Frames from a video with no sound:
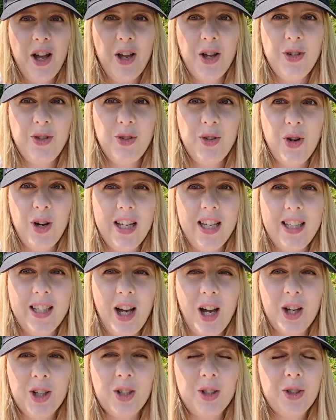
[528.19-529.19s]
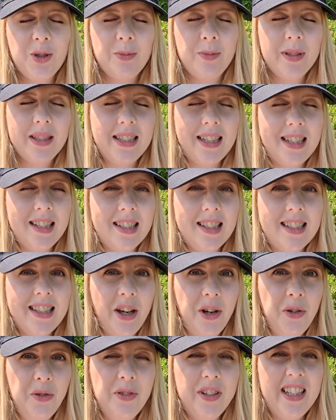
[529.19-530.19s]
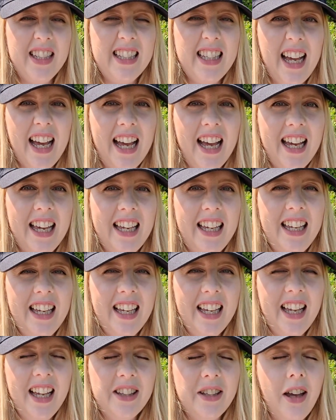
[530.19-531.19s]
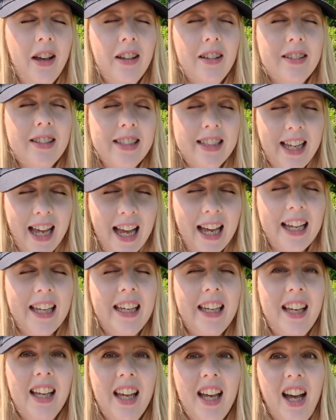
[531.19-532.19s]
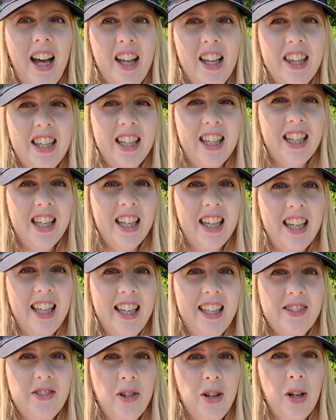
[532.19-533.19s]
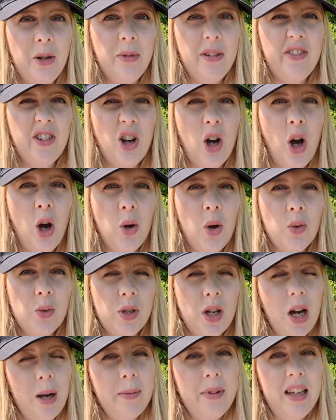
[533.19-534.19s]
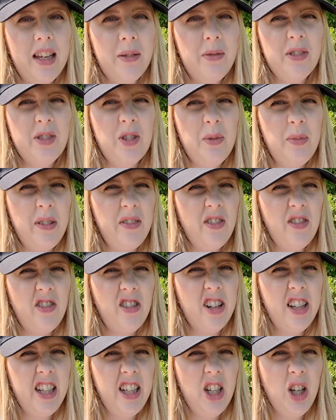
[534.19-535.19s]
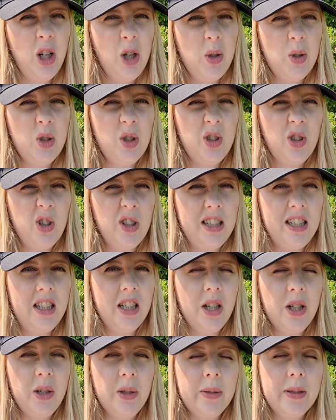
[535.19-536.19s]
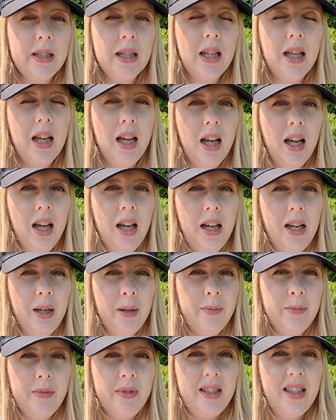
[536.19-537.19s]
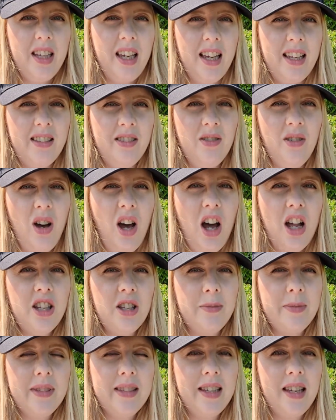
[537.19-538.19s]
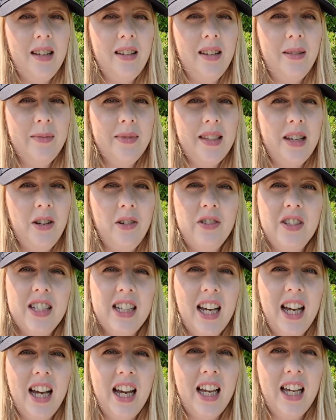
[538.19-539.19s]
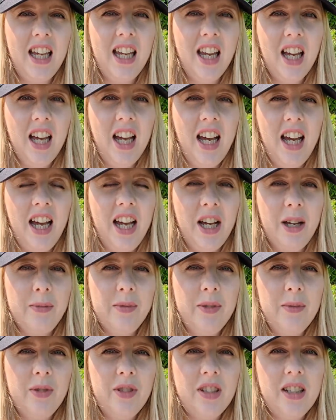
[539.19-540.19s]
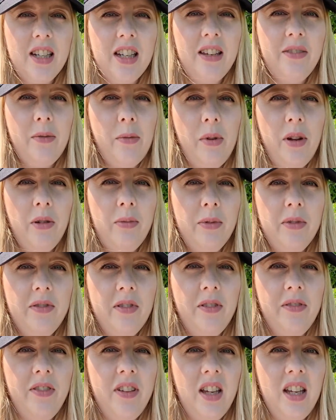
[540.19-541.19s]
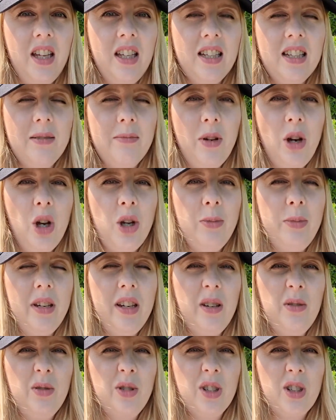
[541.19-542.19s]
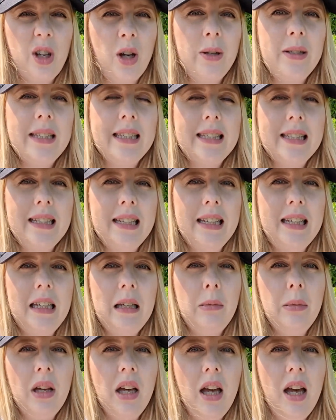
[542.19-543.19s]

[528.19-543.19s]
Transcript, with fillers: not his 100% self today. I think he's got a little bit of a cold coming, we've got a bit of a runny nose, snotty nose. So yeah, he's not 100% himself today. So I'm just going to give him a little bit of a feed and I'm hoping he'll just go to sleep.